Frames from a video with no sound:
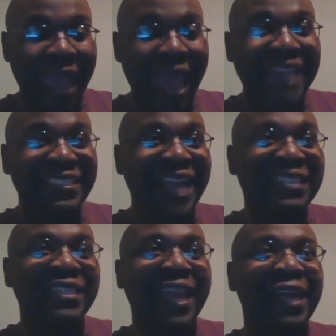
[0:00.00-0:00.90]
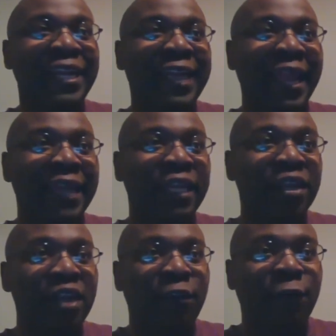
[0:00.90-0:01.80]
As I stated in
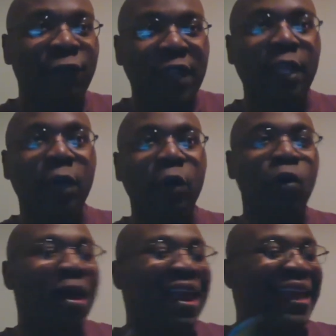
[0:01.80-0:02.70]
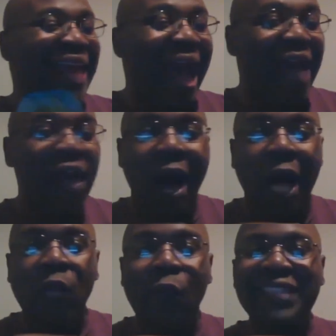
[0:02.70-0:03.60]
another video, God
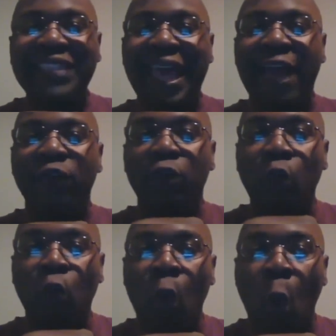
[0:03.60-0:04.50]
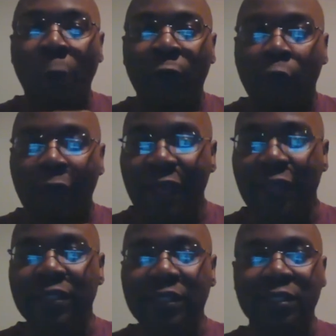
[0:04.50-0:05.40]
always have the door open for
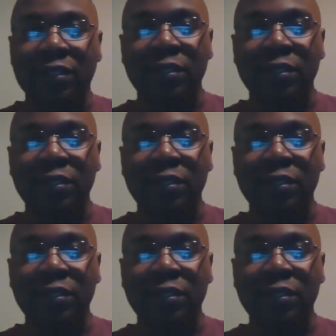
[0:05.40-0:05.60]
us.